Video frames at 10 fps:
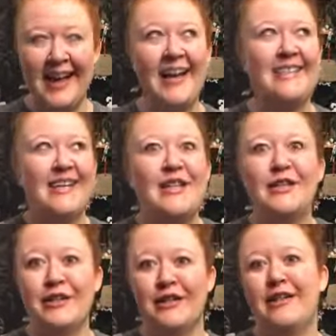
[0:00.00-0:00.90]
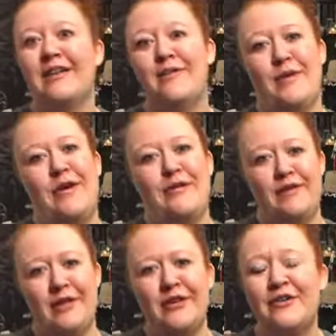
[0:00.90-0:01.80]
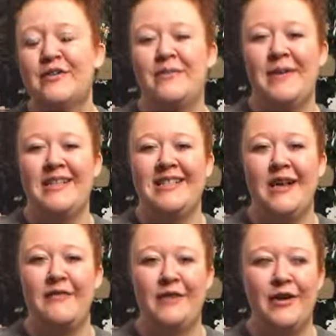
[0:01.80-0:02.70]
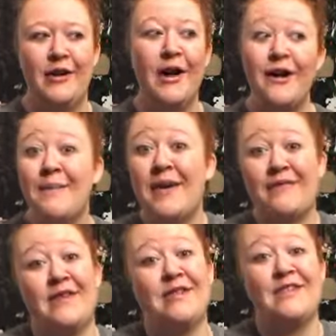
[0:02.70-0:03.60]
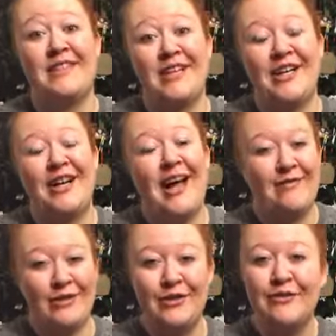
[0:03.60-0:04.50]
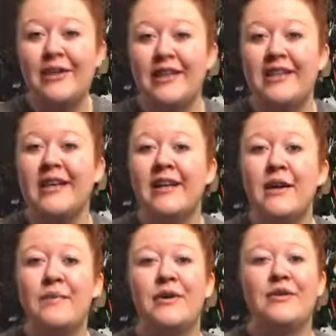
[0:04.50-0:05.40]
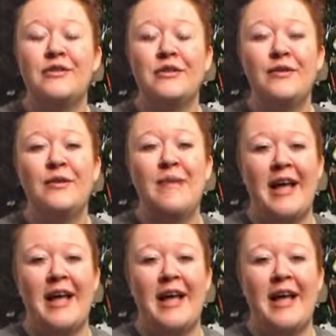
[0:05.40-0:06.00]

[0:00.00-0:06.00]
I did a good amount of videos for myself for my first year ever doing booktube.